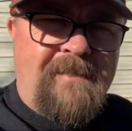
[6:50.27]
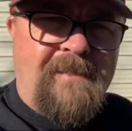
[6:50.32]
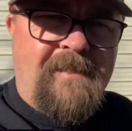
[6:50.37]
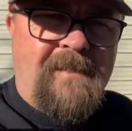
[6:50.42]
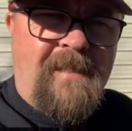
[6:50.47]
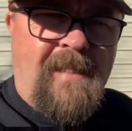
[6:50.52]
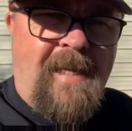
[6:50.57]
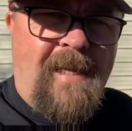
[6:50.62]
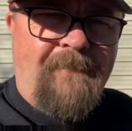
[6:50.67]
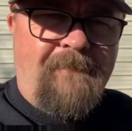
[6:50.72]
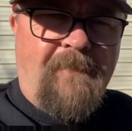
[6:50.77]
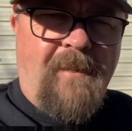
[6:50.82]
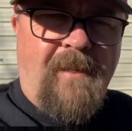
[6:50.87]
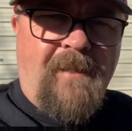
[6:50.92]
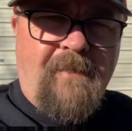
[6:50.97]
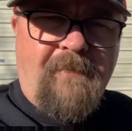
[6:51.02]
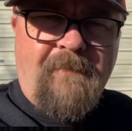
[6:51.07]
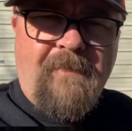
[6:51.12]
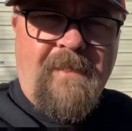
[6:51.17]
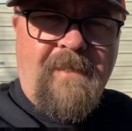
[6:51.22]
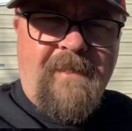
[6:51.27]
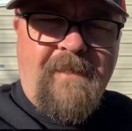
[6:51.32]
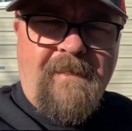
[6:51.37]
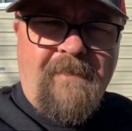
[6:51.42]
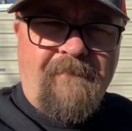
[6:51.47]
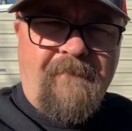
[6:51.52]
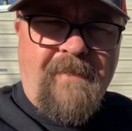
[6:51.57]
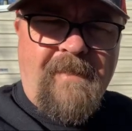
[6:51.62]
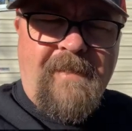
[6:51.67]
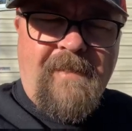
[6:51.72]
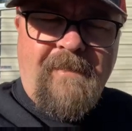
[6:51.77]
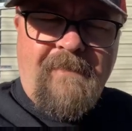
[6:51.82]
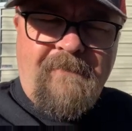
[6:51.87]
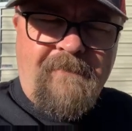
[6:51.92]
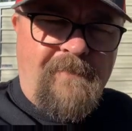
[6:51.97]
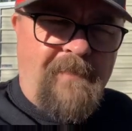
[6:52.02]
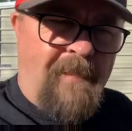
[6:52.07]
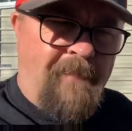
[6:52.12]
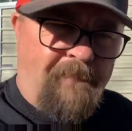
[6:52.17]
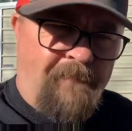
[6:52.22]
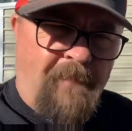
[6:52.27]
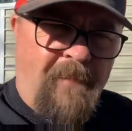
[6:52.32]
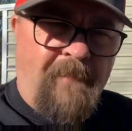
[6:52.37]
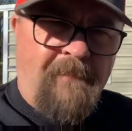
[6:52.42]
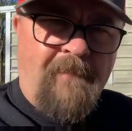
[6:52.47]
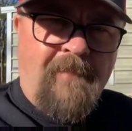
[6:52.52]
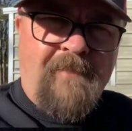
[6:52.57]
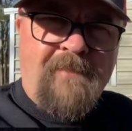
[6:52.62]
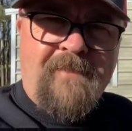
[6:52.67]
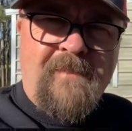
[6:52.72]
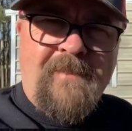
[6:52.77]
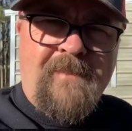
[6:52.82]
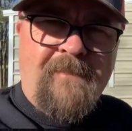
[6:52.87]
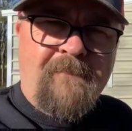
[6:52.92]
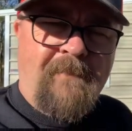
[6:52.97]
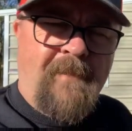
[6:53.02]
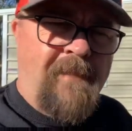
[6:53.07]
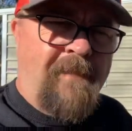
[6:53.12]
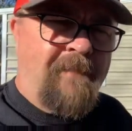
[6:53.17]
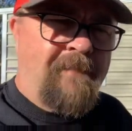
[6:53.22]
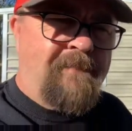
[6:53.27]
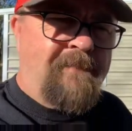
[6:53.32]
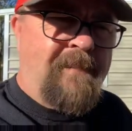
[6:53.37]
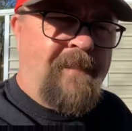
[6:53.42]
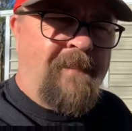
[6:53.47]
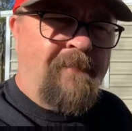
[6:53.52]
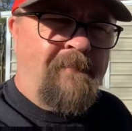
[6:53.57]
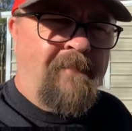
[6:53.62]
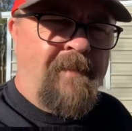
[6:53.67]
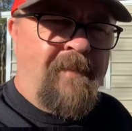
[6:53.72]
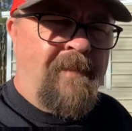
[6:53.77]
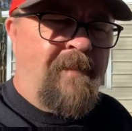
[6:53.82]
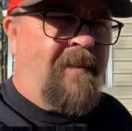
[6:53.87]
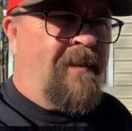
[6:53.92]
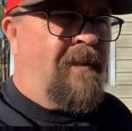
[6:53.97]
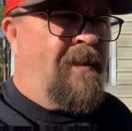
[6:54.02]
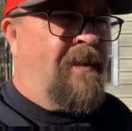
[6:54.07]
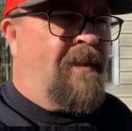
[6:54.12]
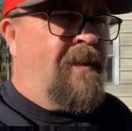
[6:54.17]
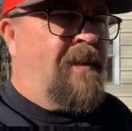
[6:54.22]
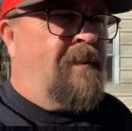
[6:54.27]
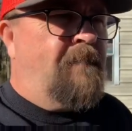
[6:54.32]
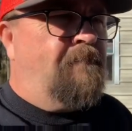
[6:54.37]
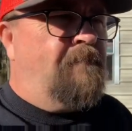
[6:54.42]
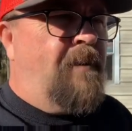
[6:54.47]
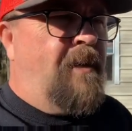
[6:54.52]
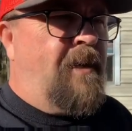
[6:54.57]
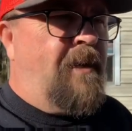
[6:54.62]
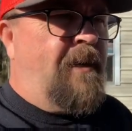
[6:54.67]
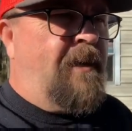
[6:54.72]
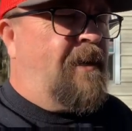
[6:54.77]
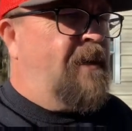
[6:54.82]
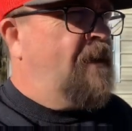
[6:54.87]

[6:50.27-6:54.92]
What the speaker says: that I'm not on any of the videos. Y'all probably rather see somebody else anyway. But